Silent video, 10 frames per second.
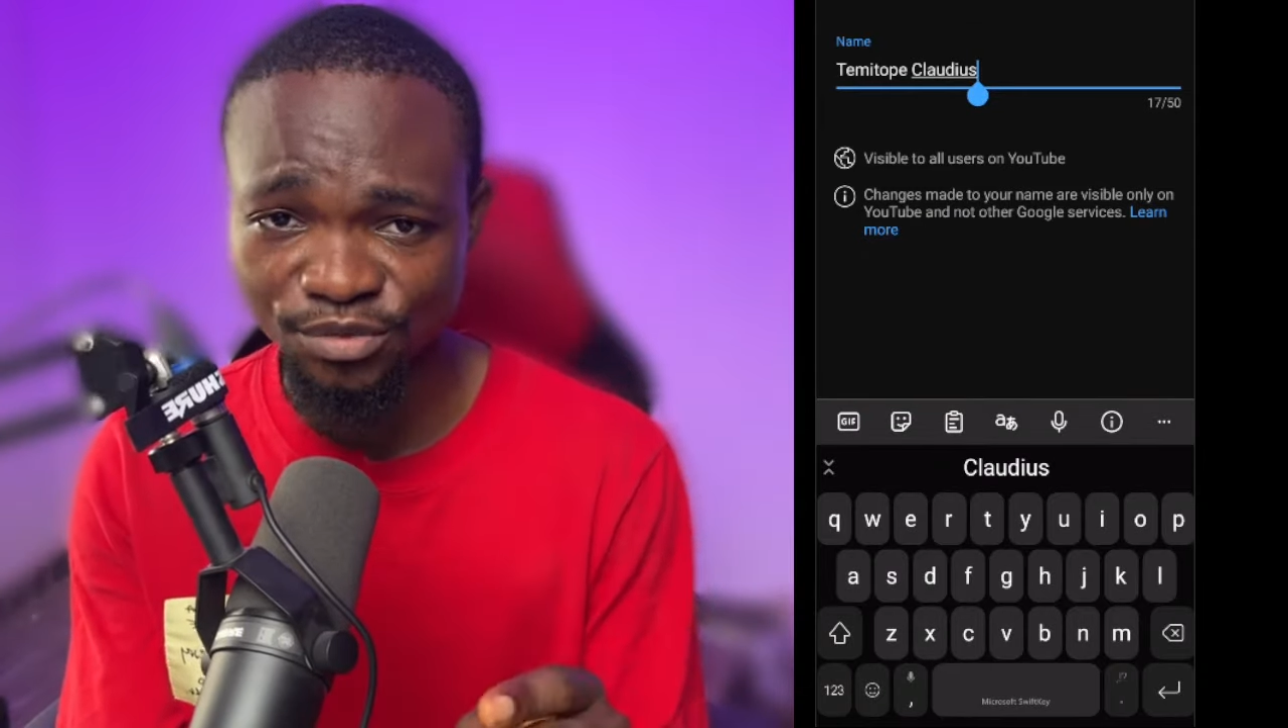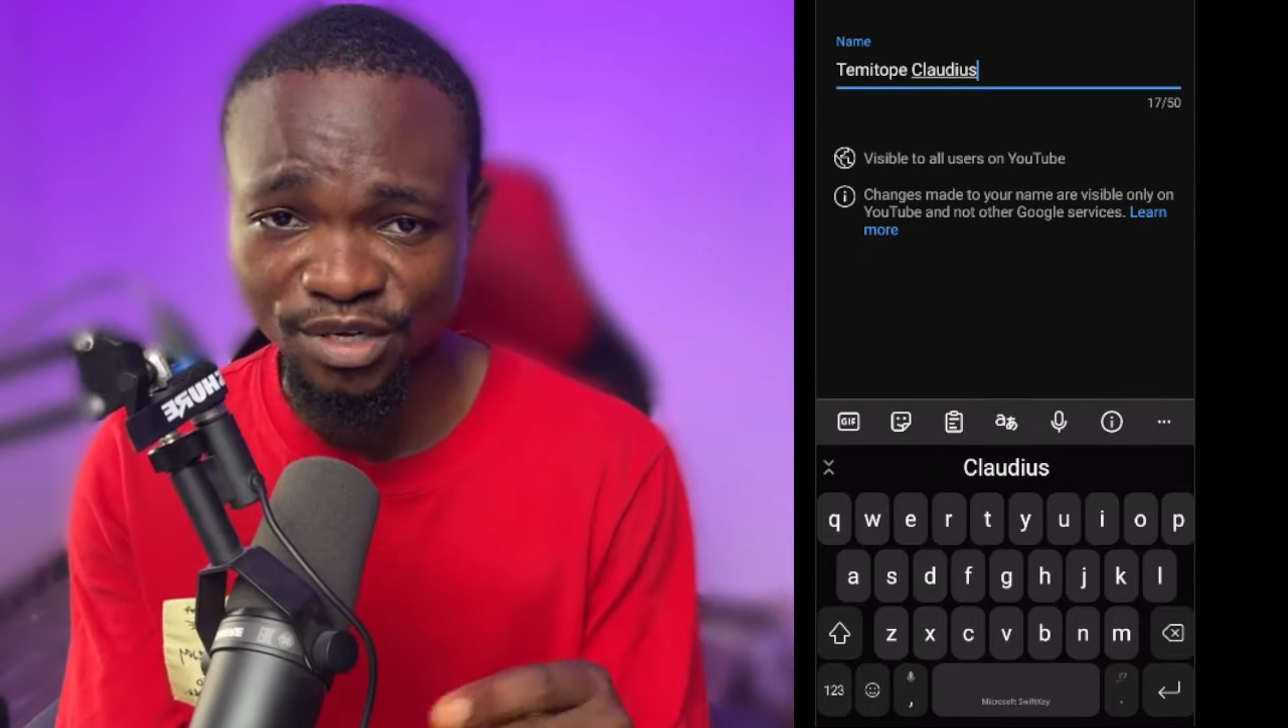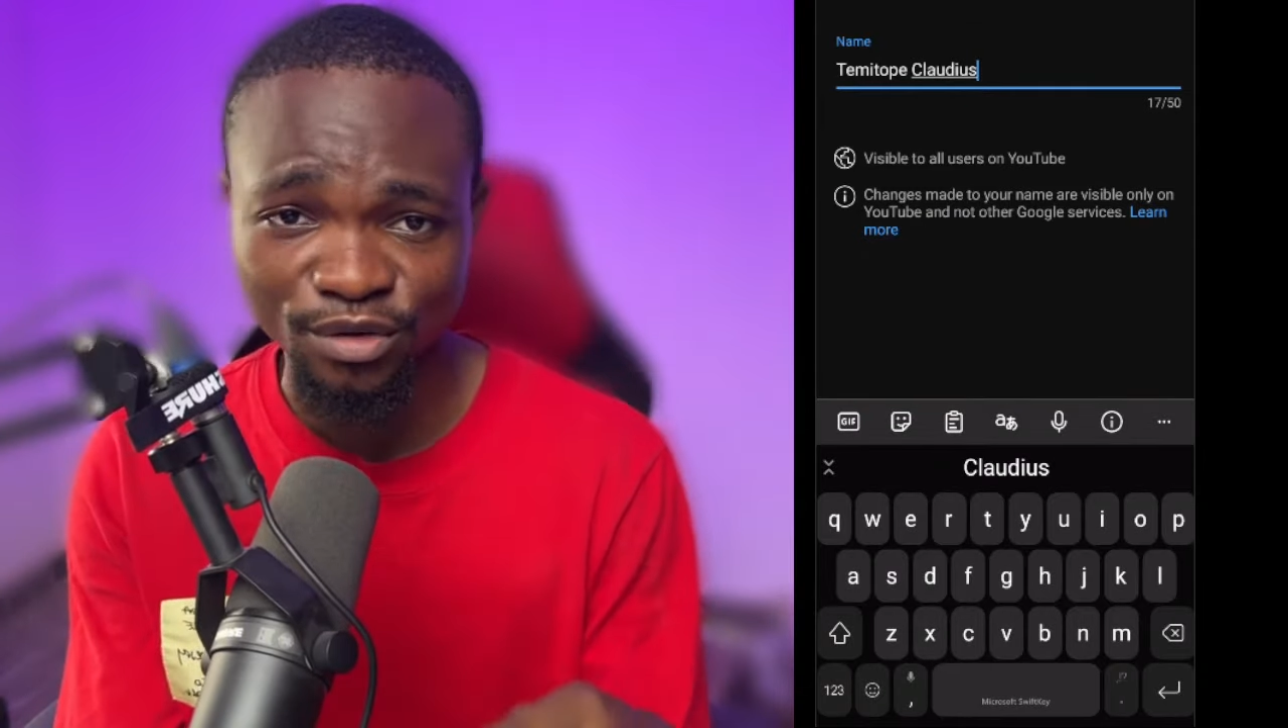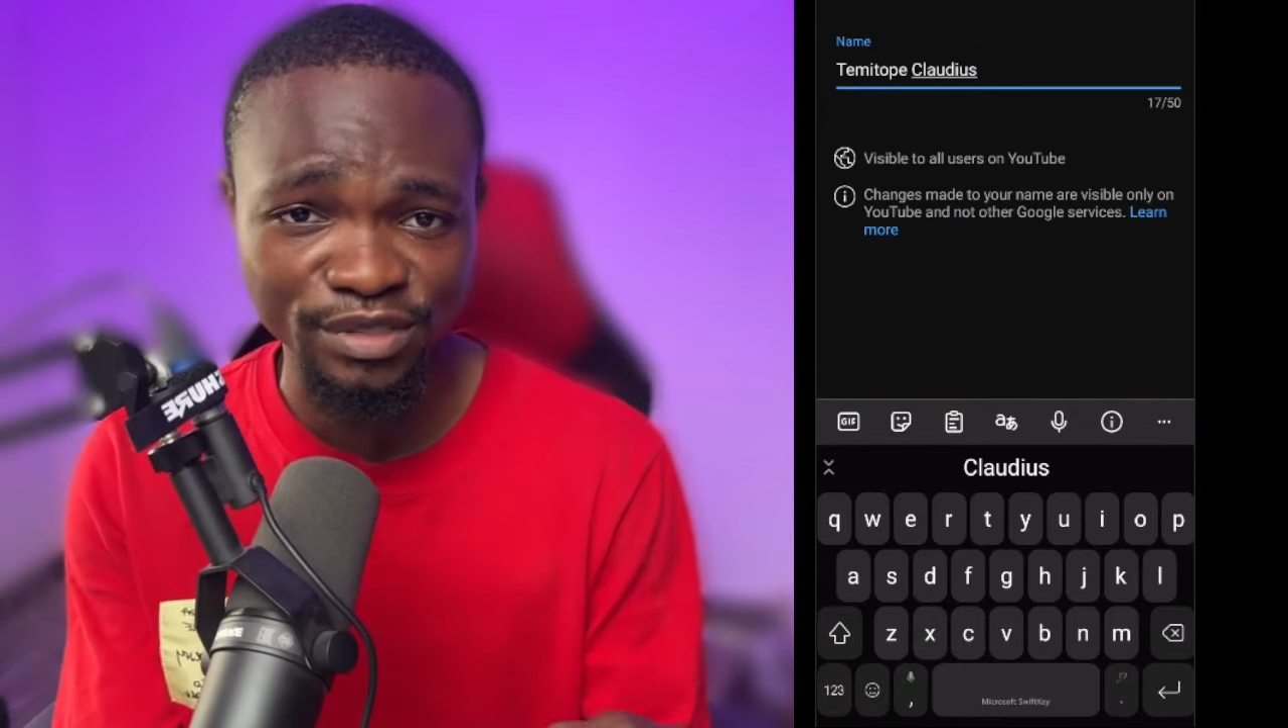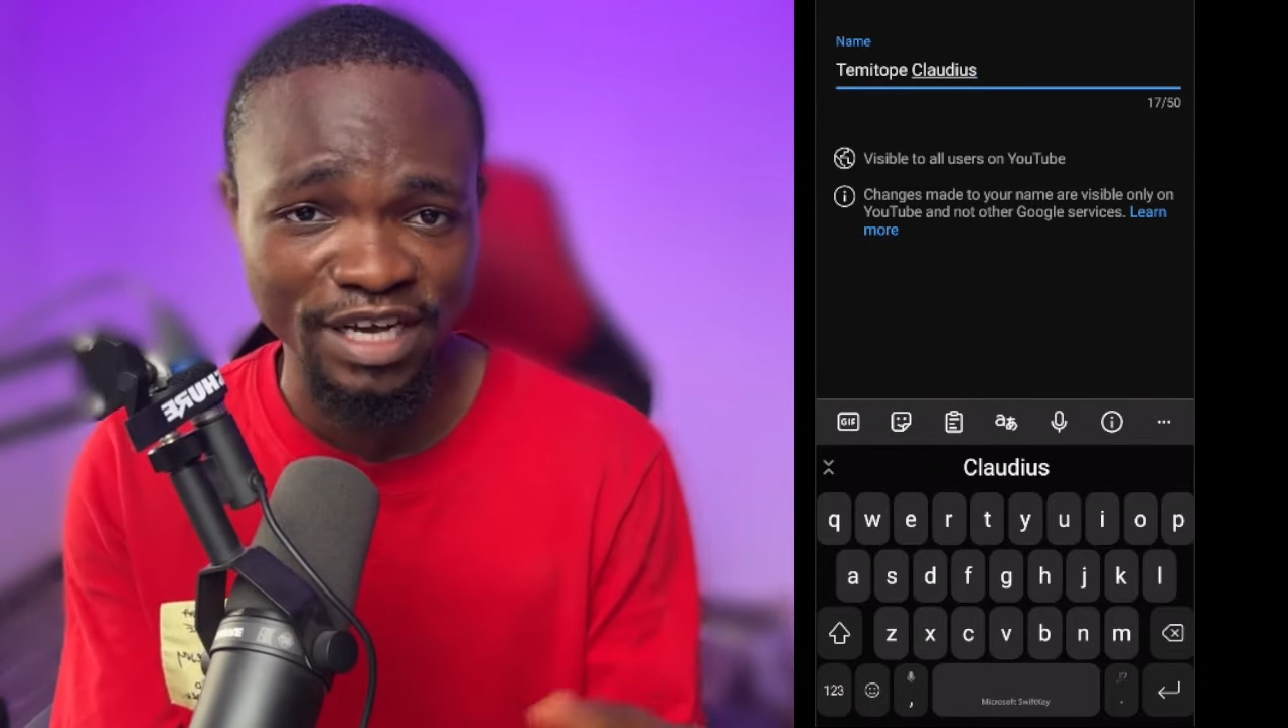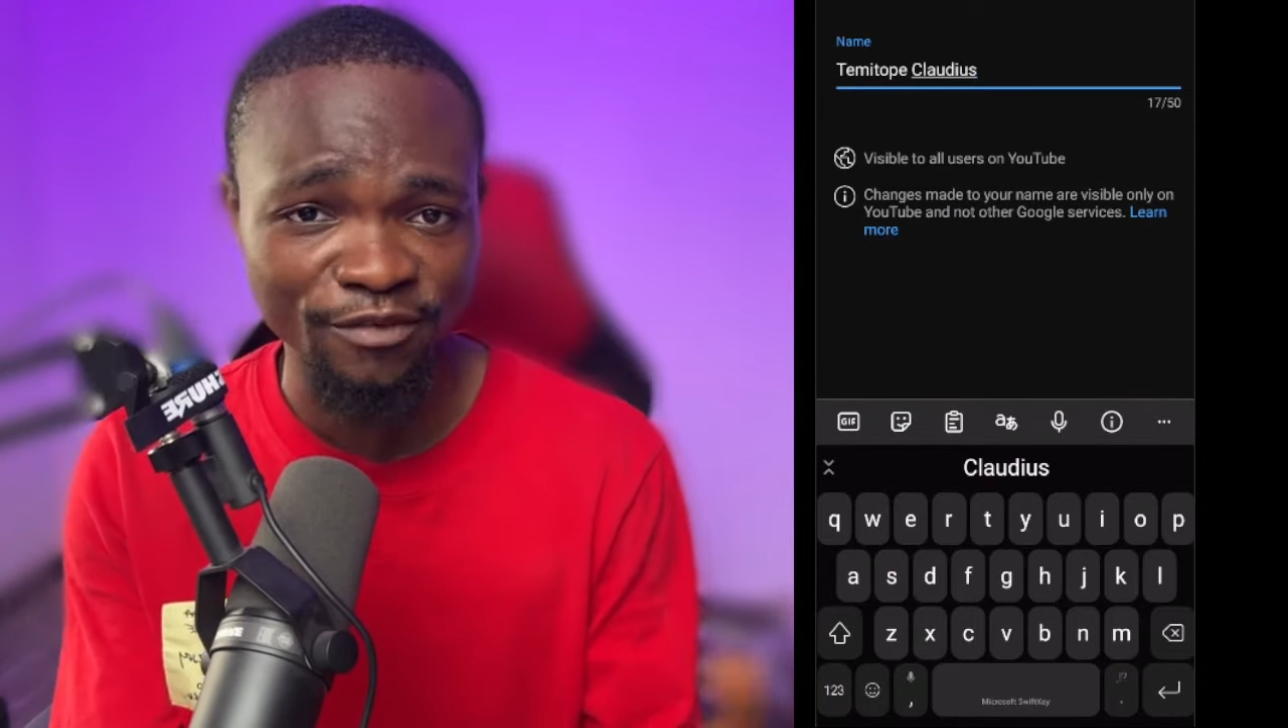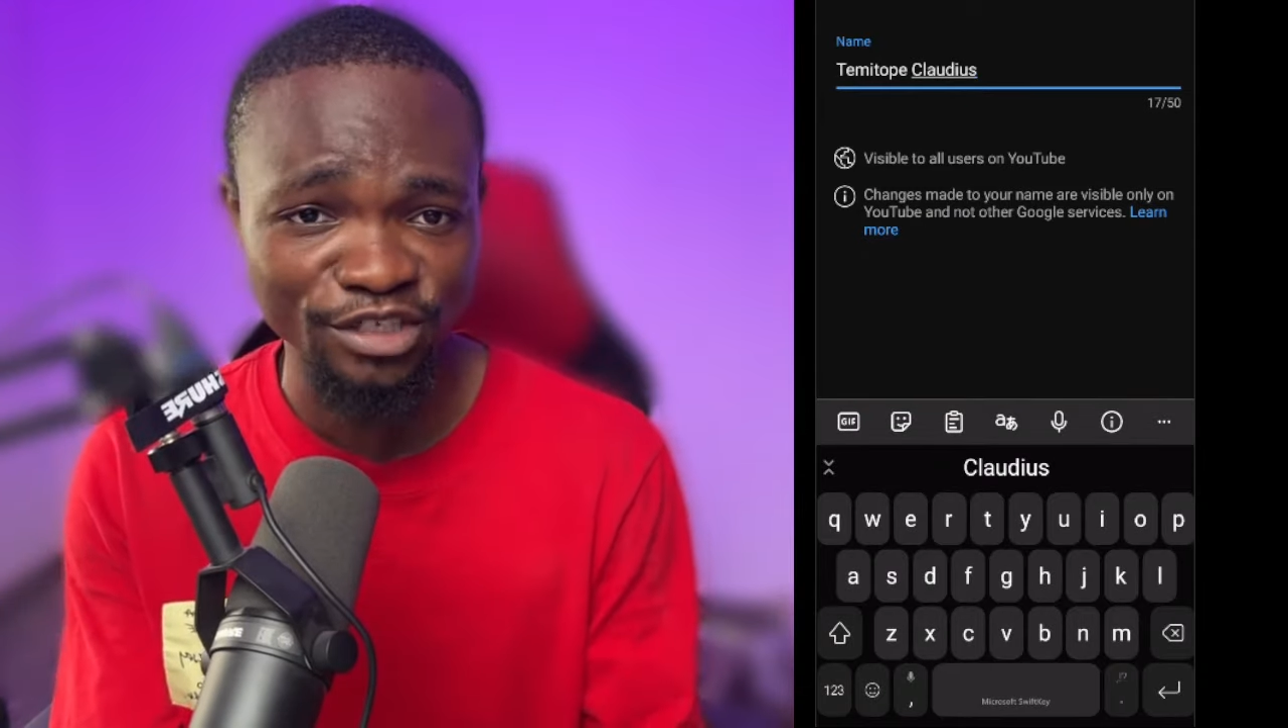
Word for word: because I have